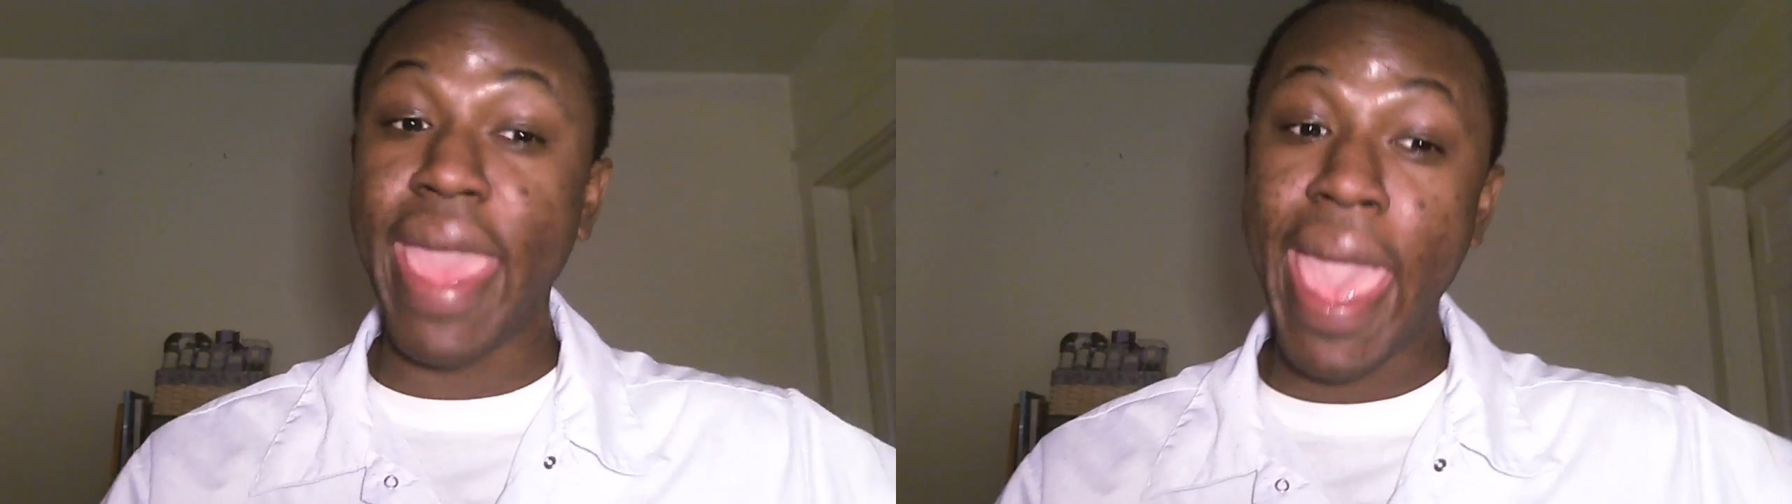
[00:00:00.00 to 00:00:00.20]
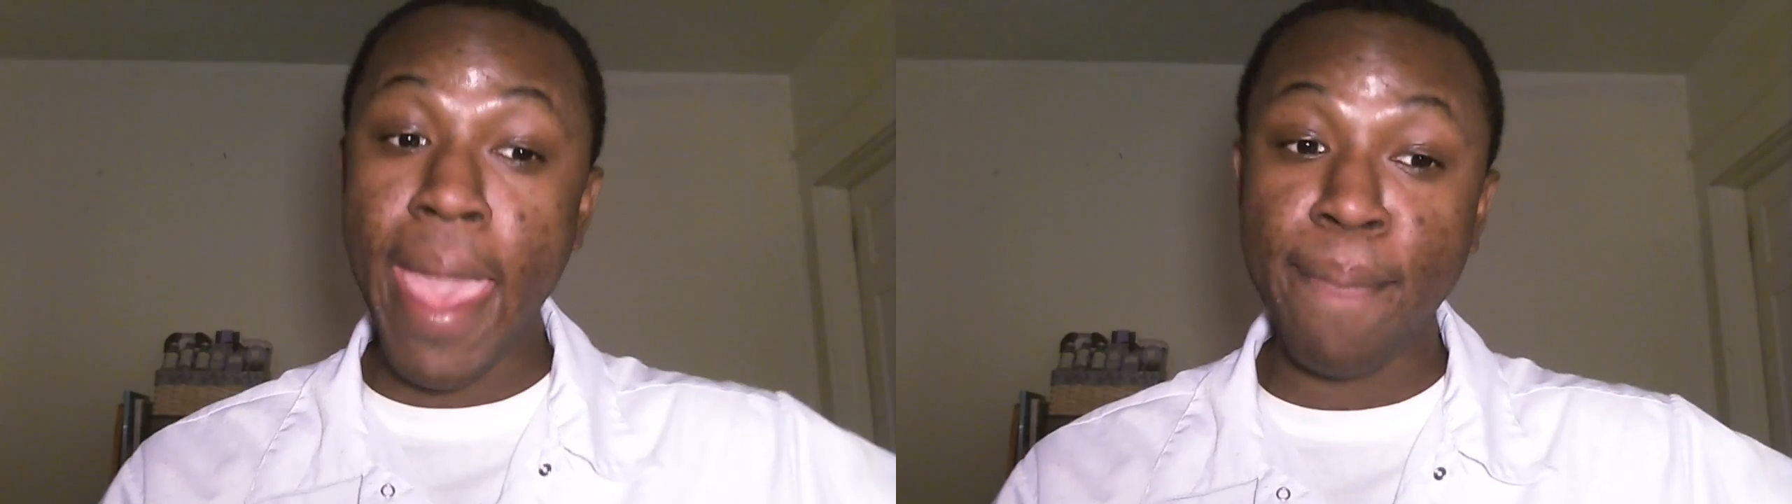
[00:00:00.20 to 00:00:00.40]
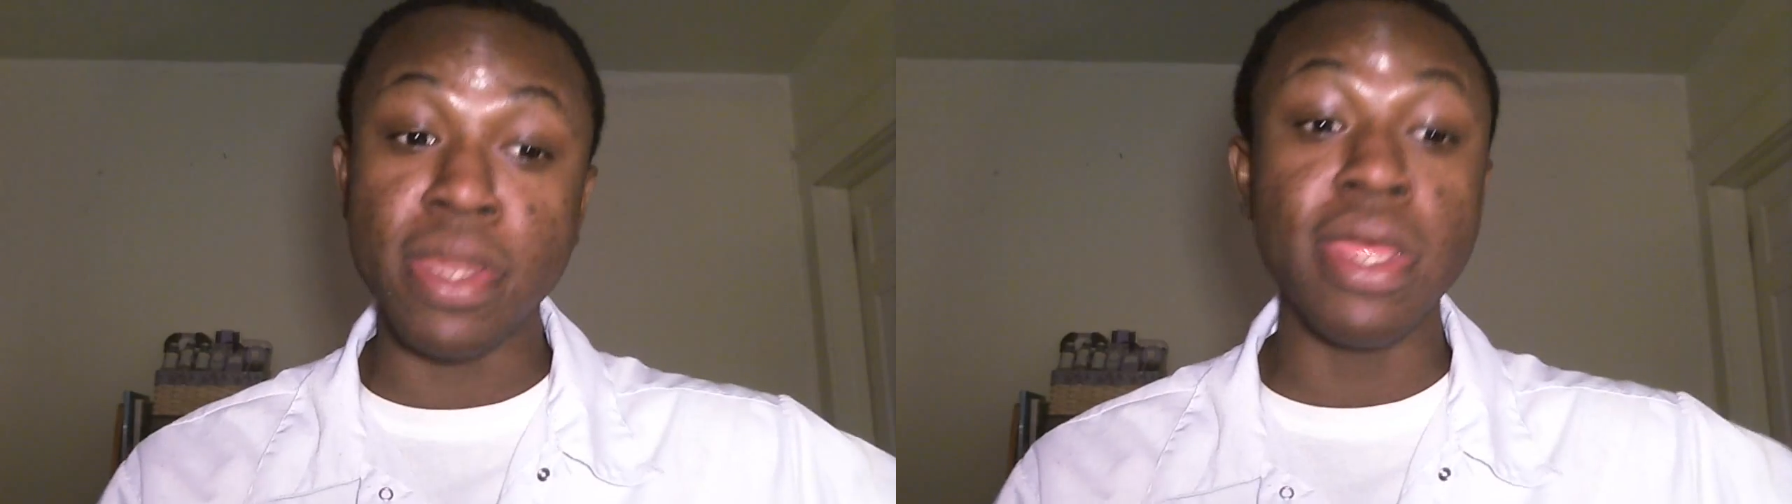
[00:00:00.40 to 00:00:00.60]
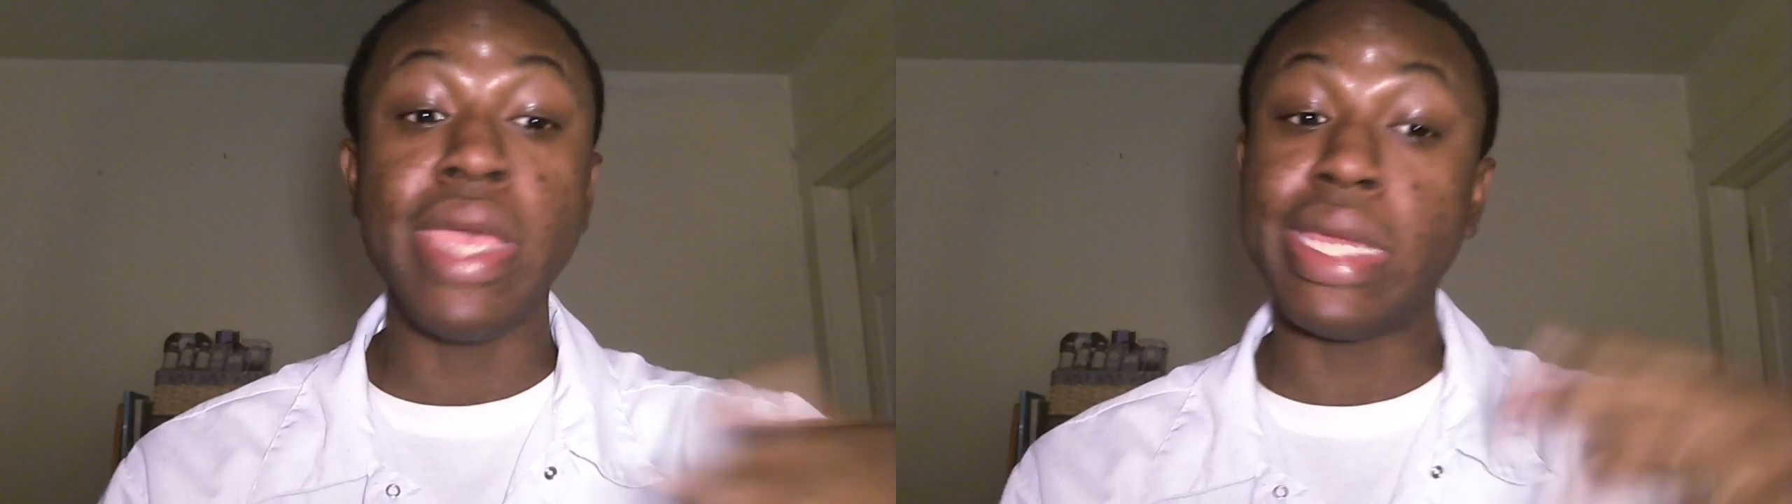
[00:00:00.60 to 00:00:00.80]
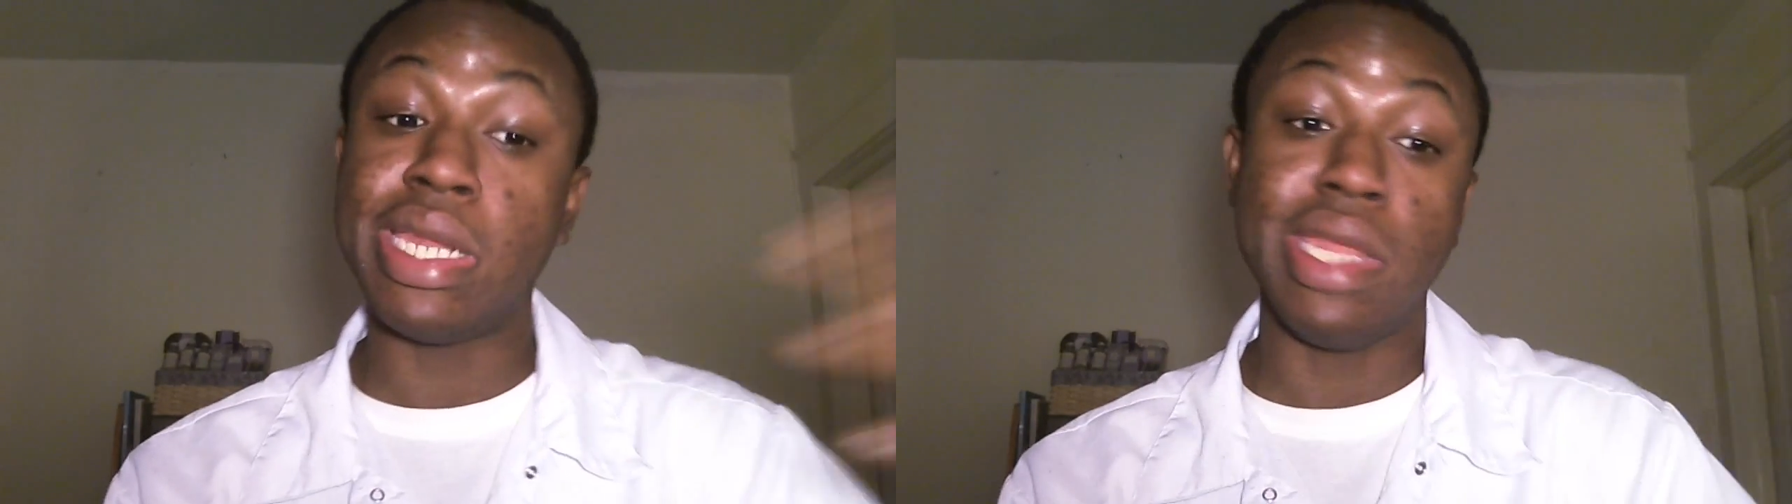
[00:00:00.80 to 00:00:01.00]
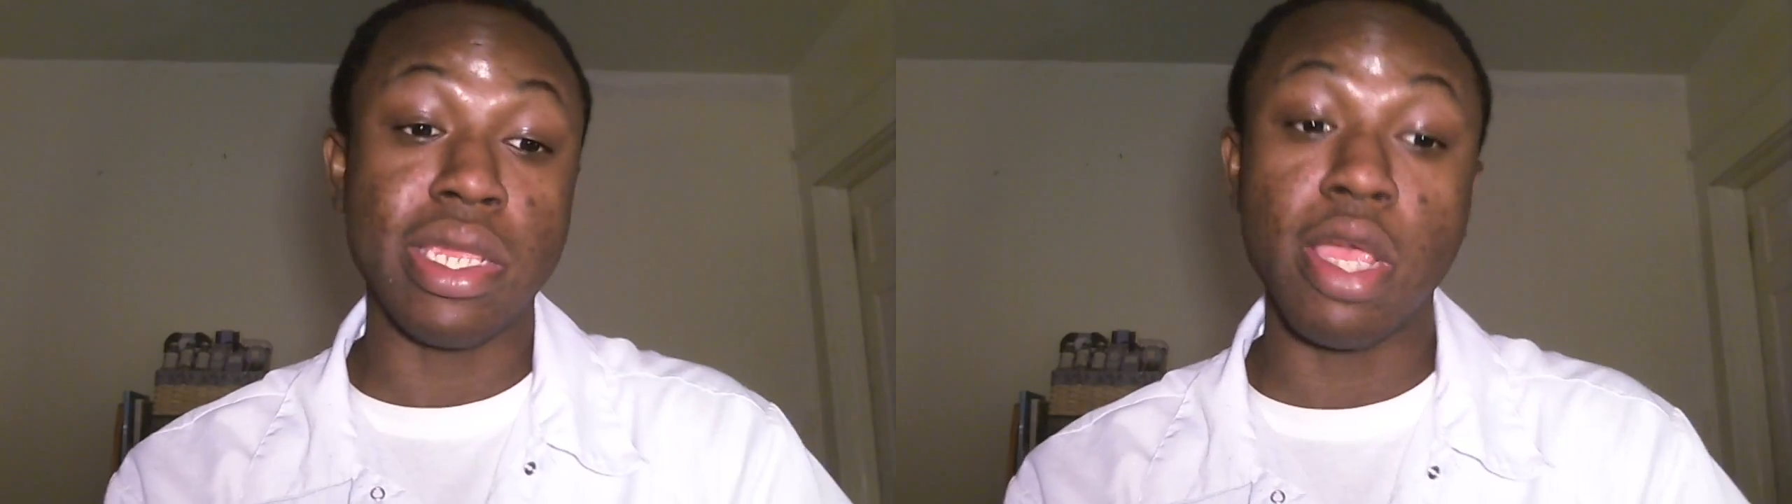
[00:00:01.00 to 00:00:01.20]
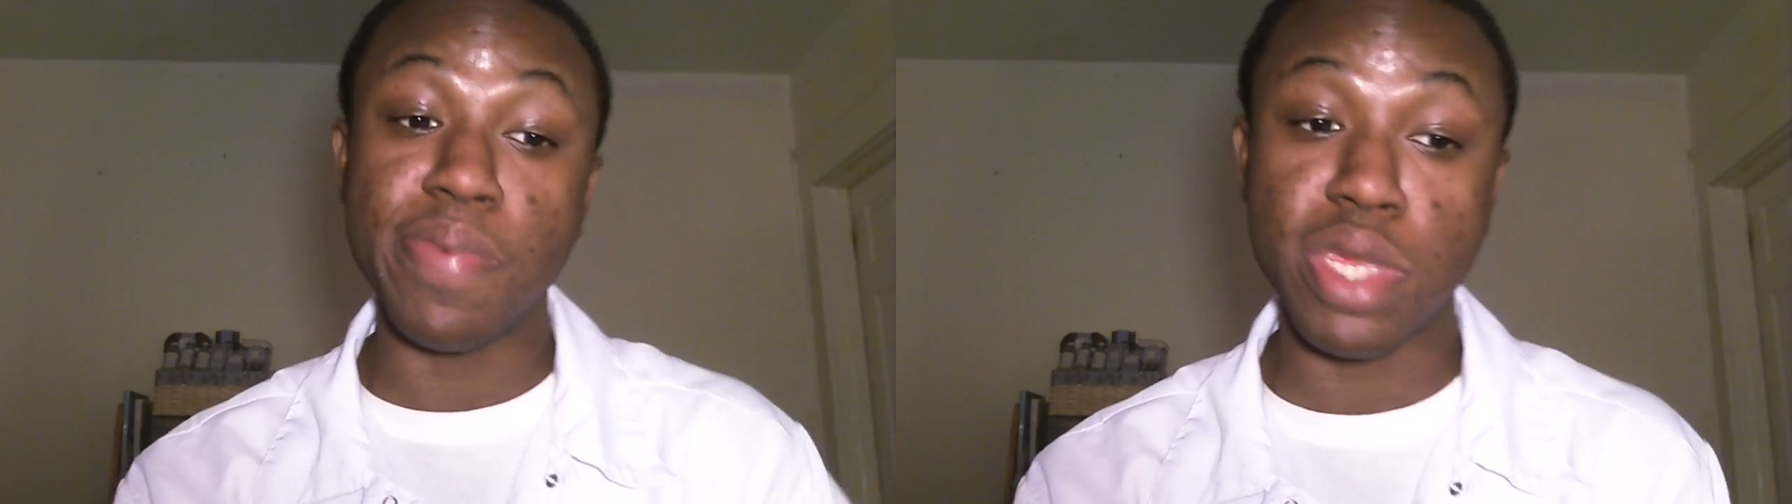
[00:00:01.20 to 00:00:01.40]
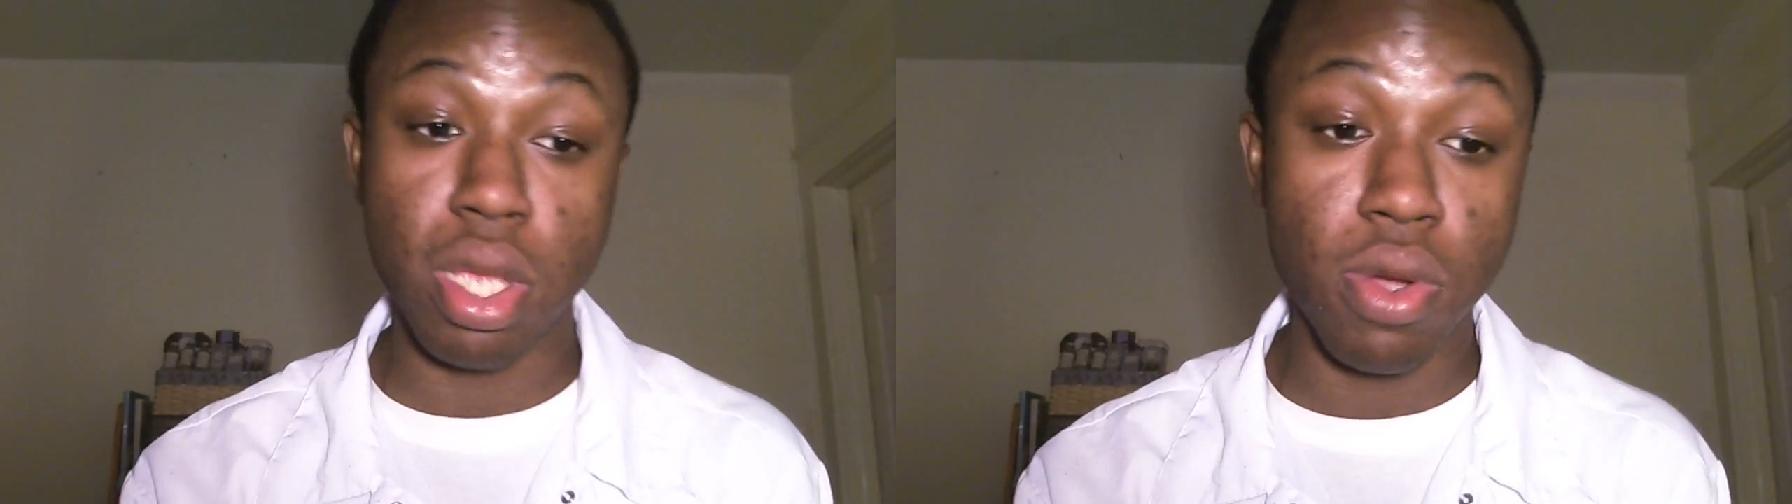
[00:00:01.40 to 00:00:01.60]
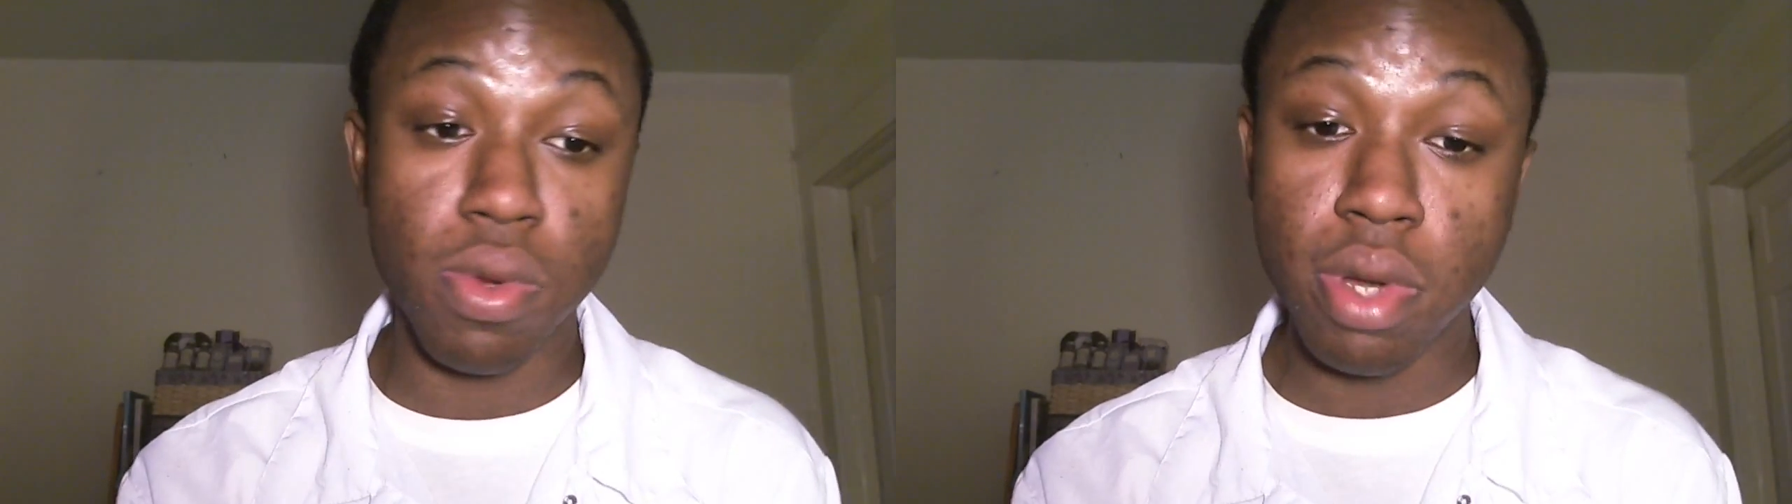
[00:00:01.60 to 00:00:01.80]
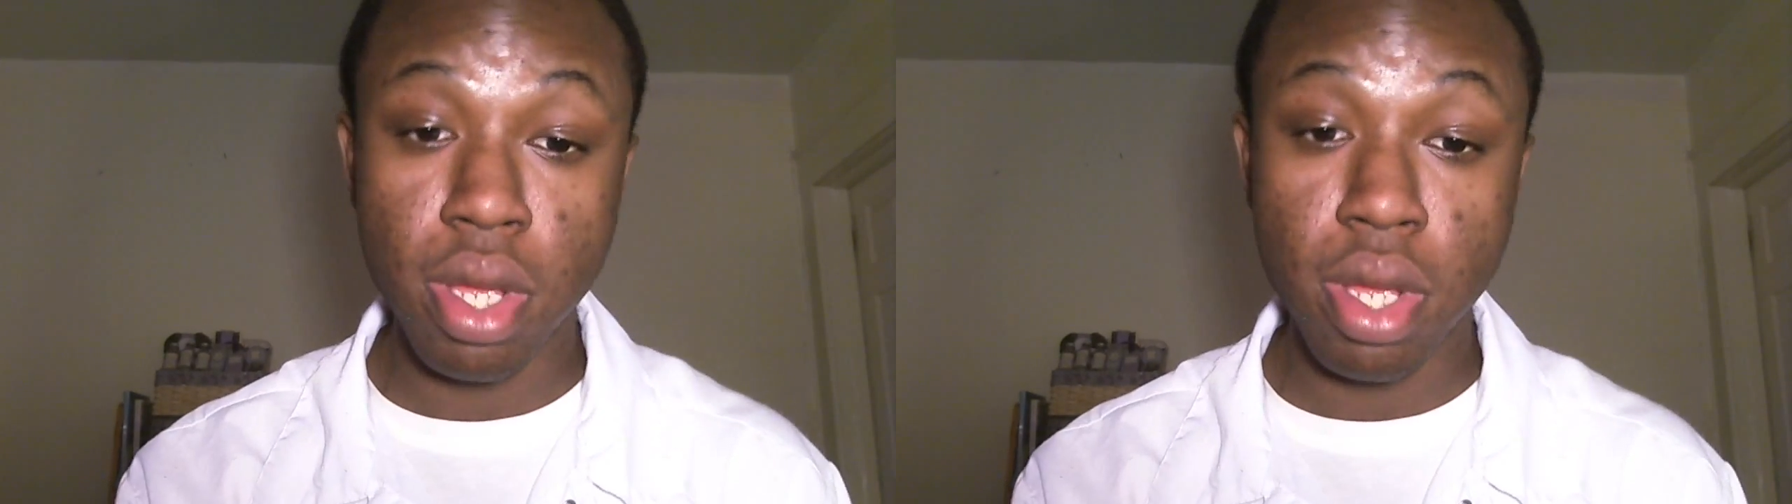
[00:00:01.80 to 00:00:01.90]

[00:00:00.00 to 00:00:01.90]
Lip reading: happen in the next episode.